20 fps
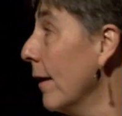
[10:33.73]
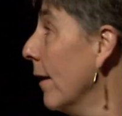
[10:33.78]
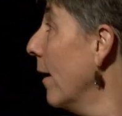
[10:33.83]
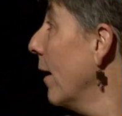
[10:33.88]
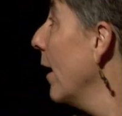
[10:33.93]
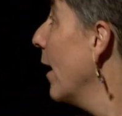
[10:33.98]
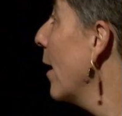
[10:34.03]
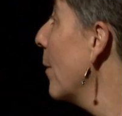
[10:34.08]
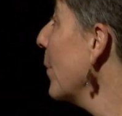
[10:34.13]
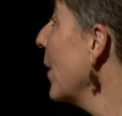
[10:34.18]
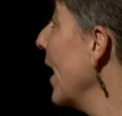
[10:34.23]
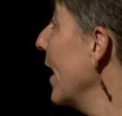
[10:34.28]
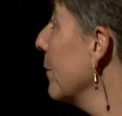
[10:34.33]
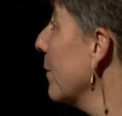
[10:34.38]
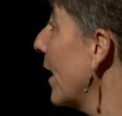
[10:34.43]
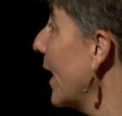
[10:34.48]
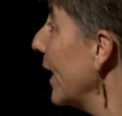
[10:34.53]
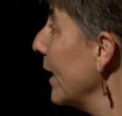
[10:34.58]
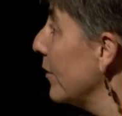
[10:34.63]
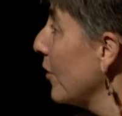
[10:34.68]
And
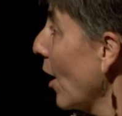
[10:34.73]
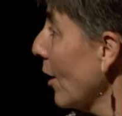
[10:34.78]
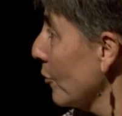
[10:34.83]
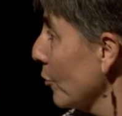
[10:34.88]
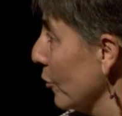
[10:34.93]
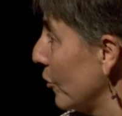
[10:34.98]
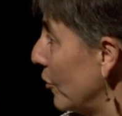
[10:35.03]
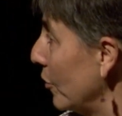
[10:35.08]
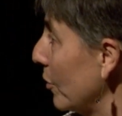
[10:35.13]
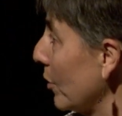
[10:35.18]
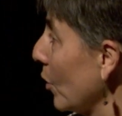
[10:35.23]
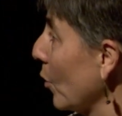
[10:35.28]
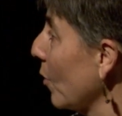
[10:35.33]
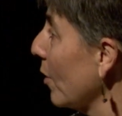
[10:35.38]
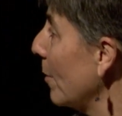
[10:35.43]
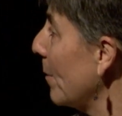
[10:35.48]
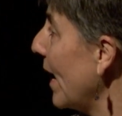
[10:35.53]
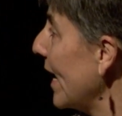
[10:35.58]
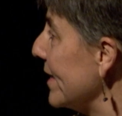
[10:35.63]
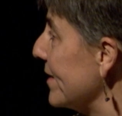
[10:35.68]
my doctoral student, Laura
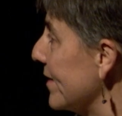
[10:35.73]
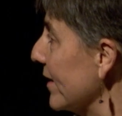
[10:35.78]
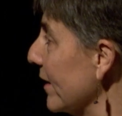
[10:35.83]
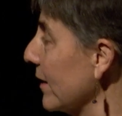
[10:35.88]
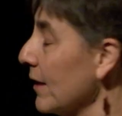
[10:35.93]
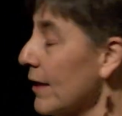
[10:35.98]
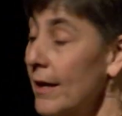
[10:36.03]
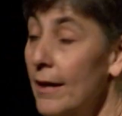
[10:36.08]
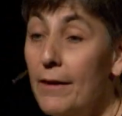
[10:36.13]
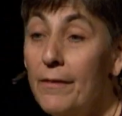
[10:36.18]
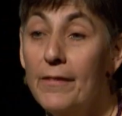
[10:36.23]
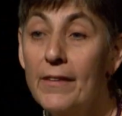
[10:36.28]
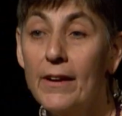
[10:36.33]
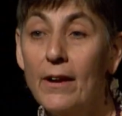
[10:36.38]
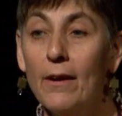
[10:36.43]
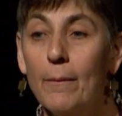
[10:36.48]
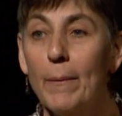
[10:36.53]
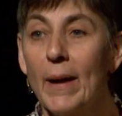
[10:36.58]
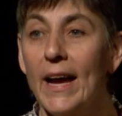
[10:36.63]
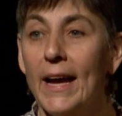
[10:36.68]
Meinzen.
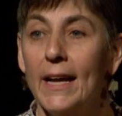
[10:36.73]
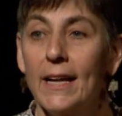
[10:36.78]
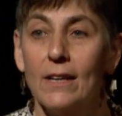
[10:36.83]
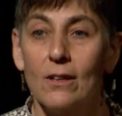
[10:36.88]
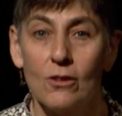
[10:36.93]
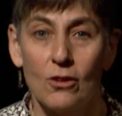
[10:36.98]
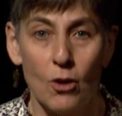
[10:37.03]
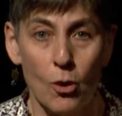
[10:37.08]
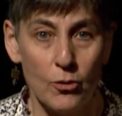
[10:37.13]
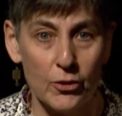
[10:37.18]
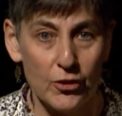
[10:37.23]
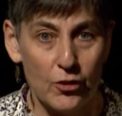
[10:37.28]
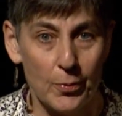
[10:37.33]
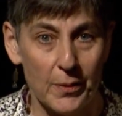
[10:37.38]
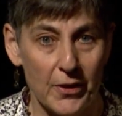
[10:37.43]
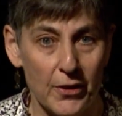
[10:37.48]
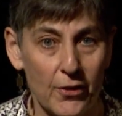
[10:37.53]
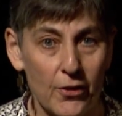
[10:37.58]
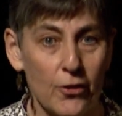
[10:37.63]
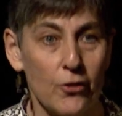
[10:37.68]
They're my
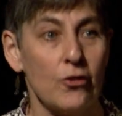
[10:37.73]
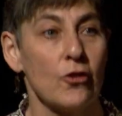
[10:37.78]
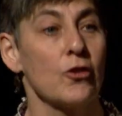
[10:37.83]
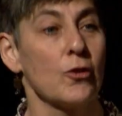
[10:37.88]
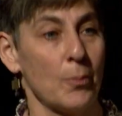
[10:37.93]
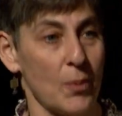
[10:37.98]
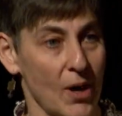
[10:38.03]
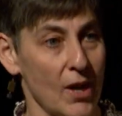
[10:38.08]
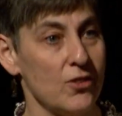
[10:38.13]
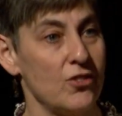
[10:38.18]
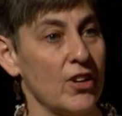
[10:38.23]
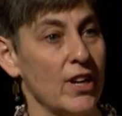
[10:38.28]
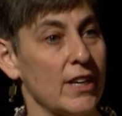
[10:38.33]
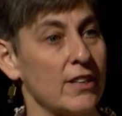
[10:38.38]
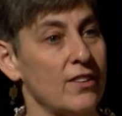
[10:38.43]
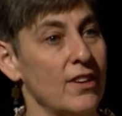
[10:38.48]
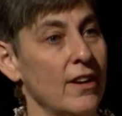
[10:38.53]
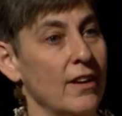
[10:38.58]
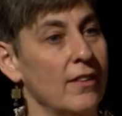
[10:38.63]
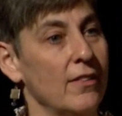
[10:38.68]
co-conspirators on the
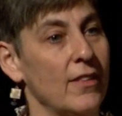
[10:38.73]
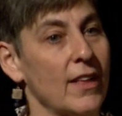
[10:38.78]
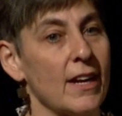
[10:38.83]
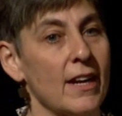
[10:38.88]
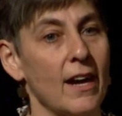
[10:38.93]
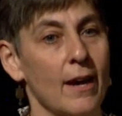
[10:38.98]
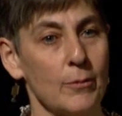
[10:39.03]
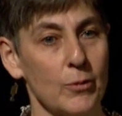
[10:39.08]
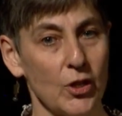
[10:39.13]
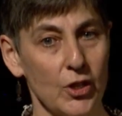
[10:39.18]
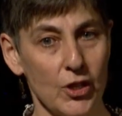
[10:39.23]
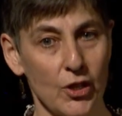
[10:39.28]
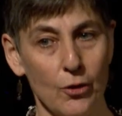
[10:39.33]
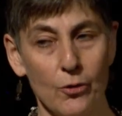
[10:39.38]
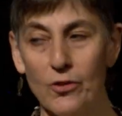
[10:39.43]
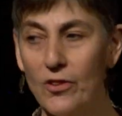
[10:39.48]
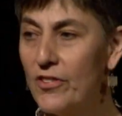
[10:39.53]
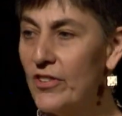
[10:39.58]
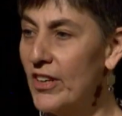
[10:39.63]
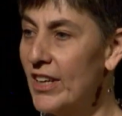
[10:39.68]
project that I'm going to
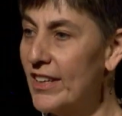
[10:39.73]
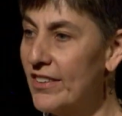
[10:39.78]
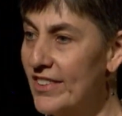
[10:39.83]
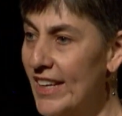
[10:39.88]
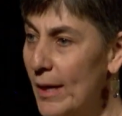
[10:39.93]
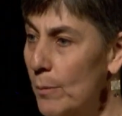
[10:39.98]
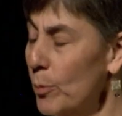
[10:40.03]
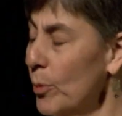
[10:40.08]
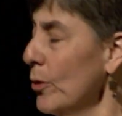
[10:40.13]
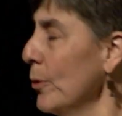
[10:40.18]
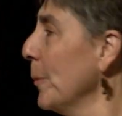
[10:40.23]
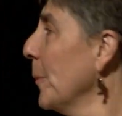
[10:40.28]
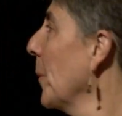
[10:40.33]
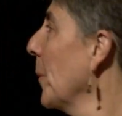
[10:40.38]
use as an example.